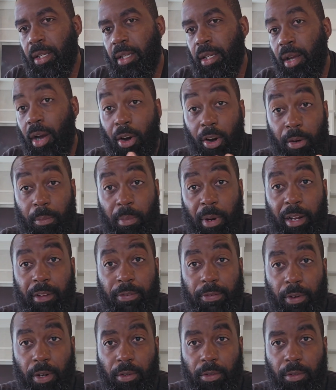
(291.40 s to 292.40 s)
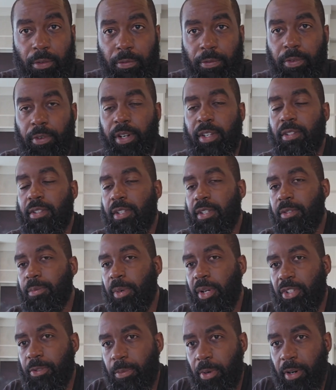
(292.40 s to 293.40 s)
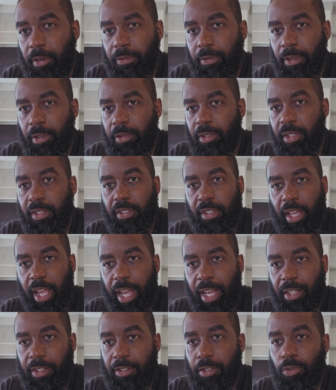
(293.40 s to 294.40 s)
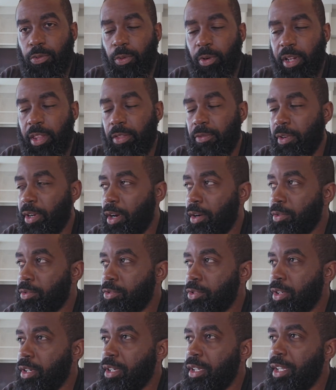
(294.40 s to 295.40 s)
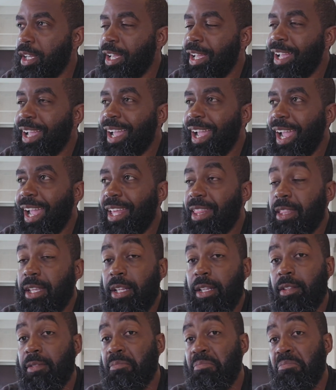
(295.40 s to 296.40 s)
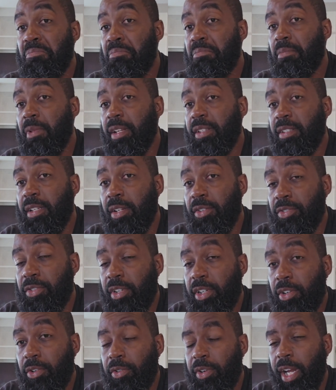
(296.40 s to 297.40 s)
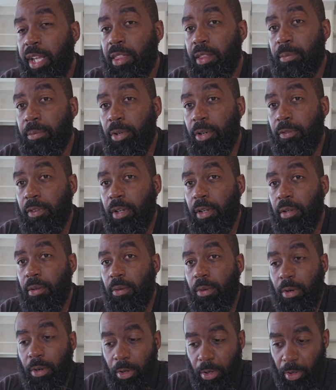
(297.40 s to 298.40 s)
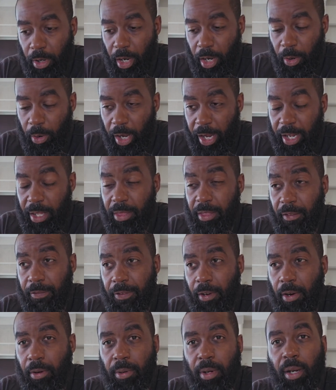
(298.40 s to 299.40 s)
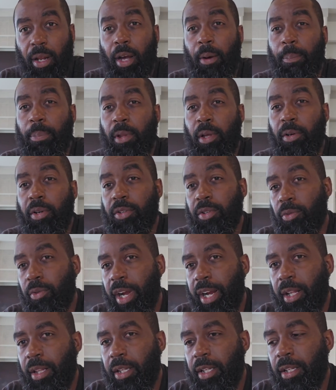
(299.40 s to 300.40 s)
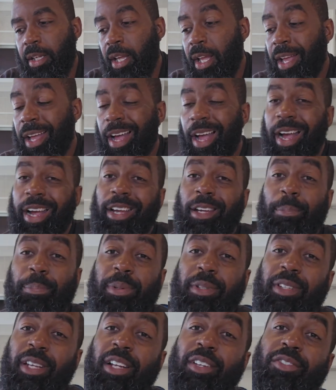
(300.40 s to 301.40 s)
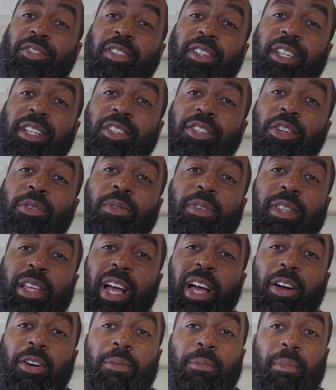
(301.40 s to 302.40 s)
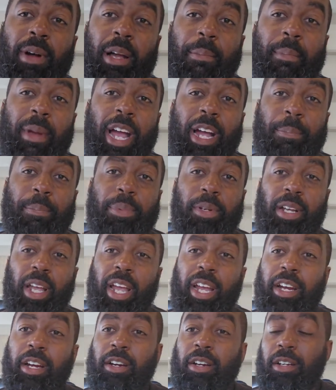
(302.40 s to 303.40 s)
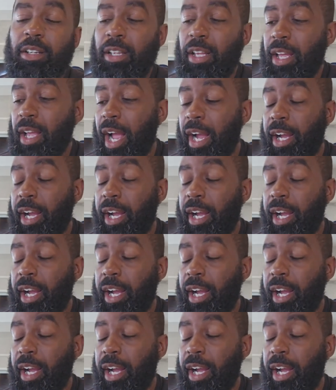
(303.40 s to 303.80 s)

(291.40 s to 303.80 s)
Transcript: on my phone, for instance, my smartphone, this S23 Ultra, and then essentially create the movie in the phone and upload it directly, I could potentially do without my MacBook Air. I